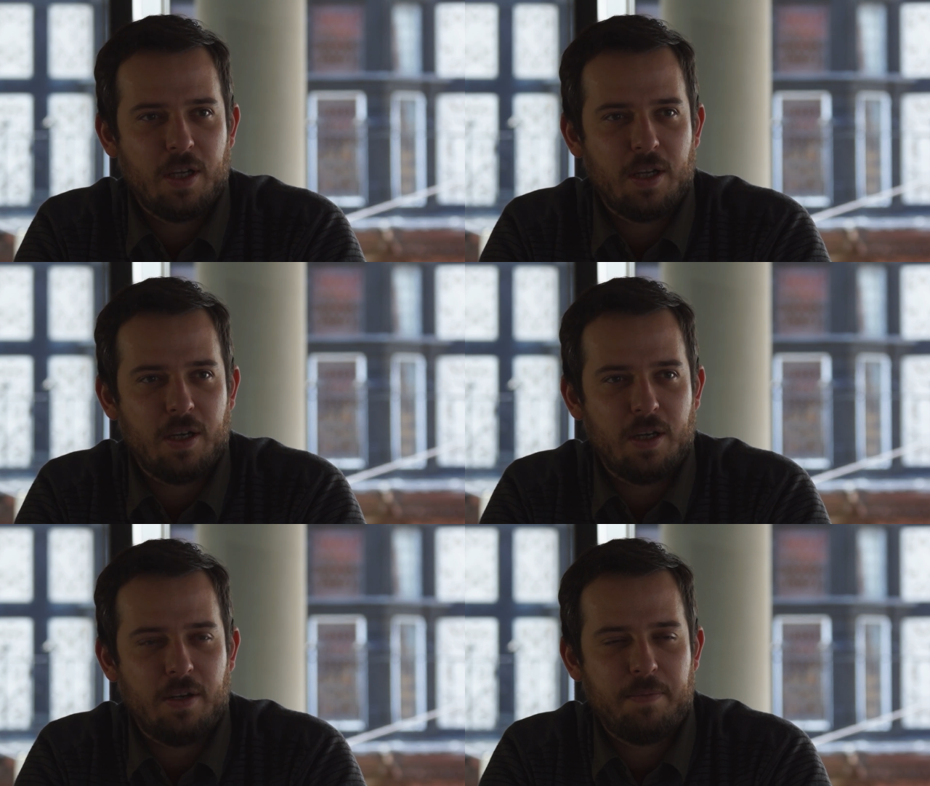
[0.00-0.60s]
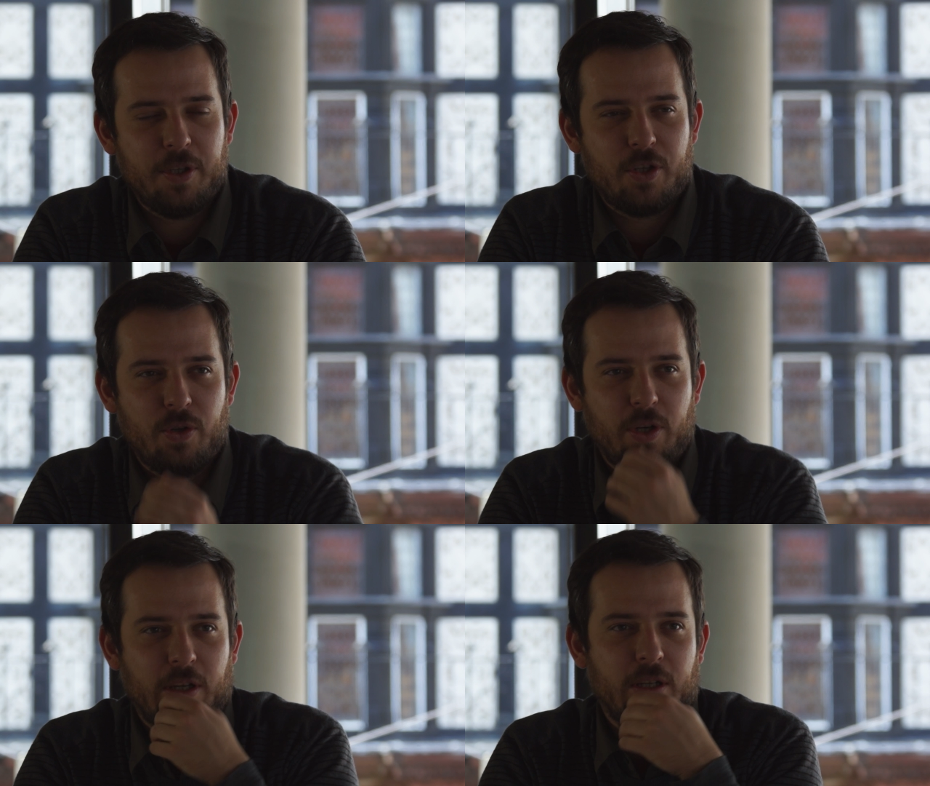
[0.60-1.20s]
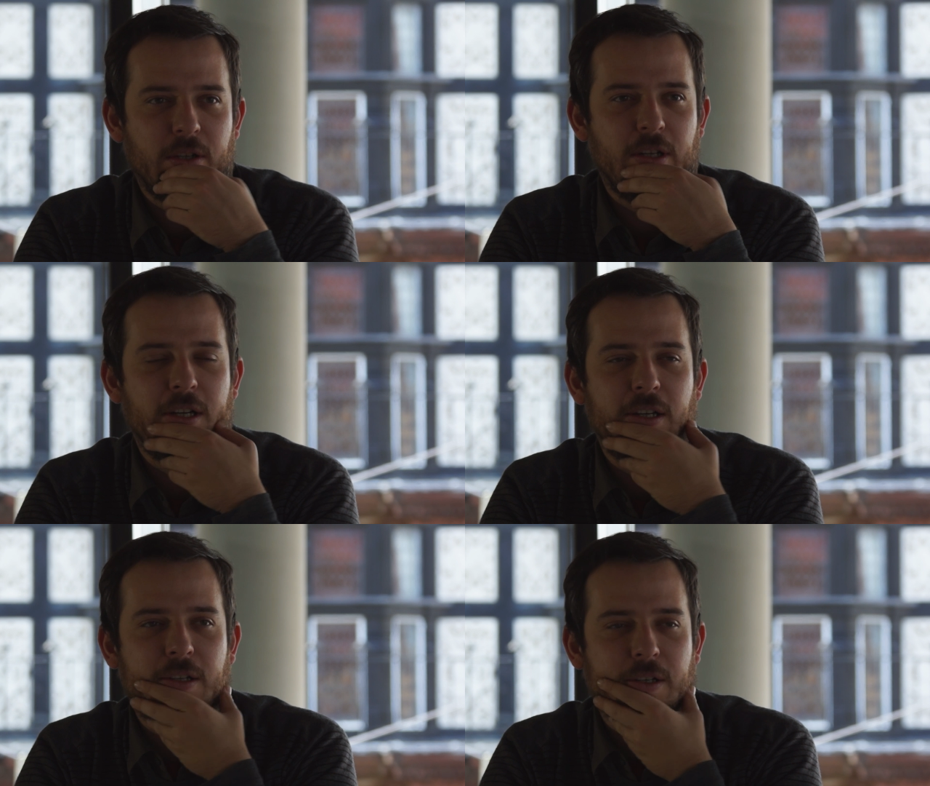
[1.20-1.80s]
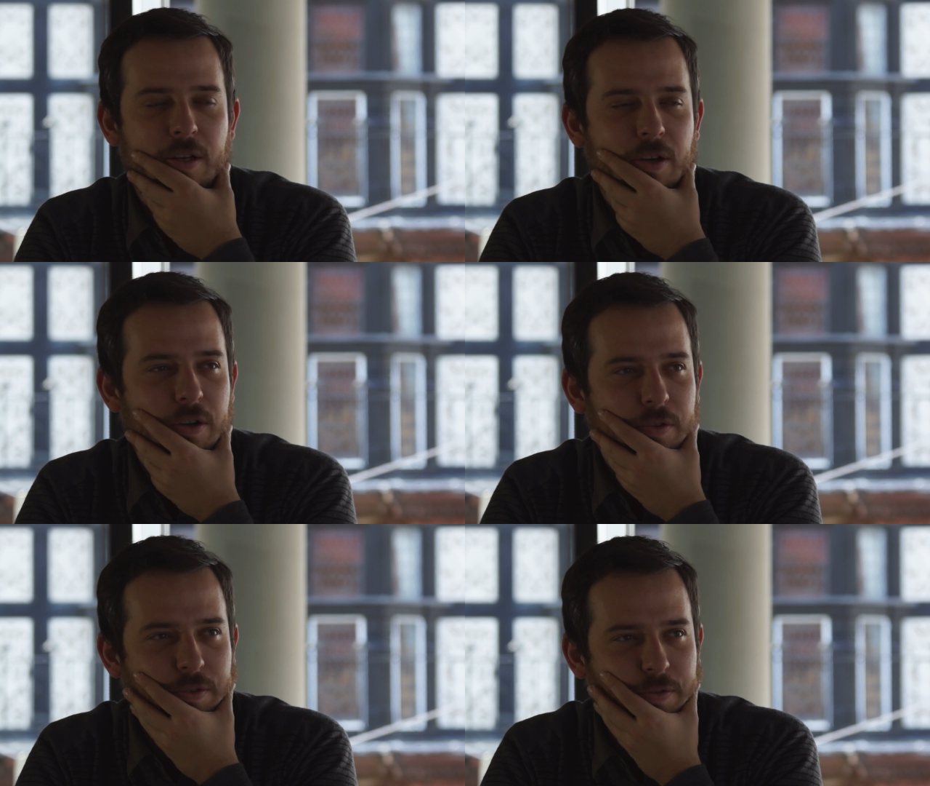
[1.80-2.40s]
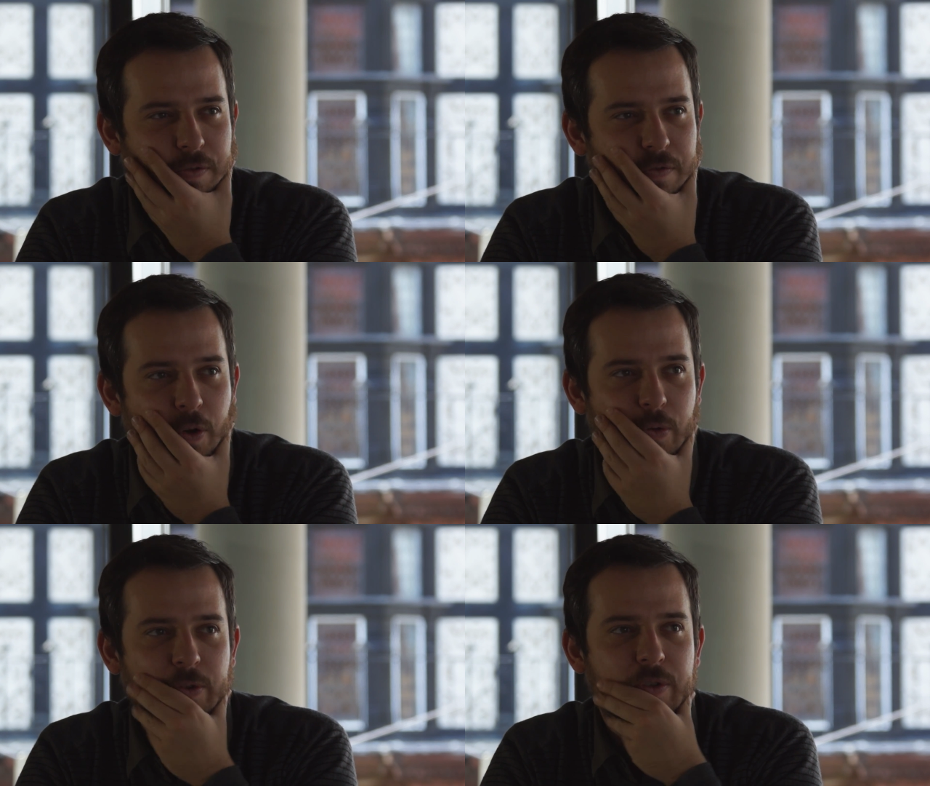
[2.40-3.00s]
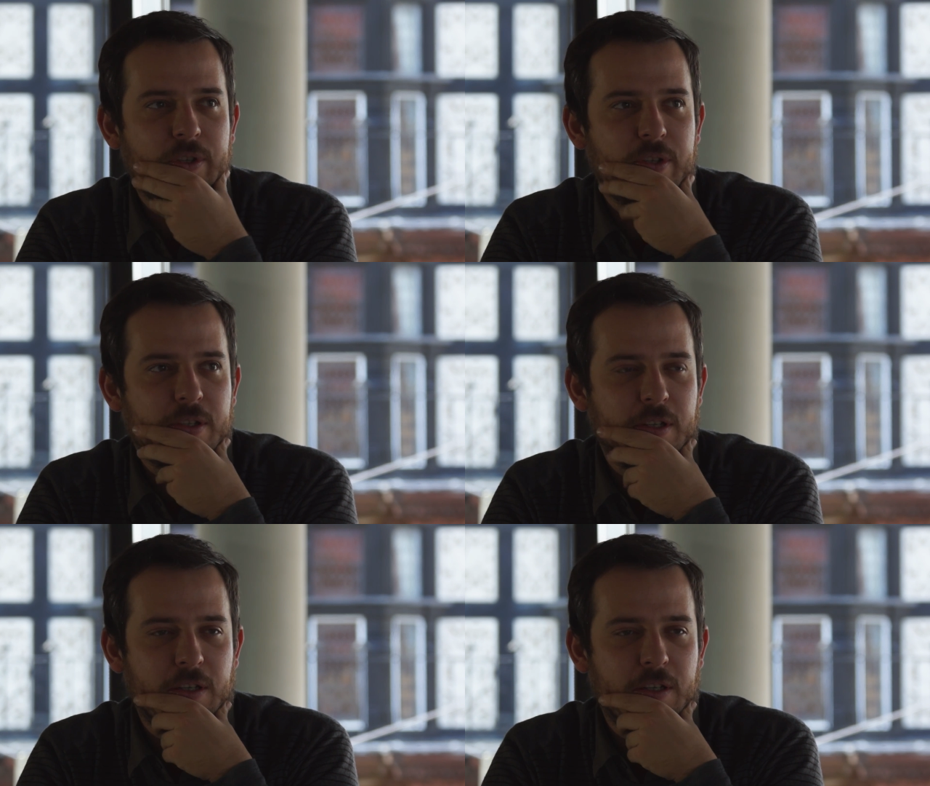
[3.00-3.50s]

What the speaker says: I've been shooting on phones,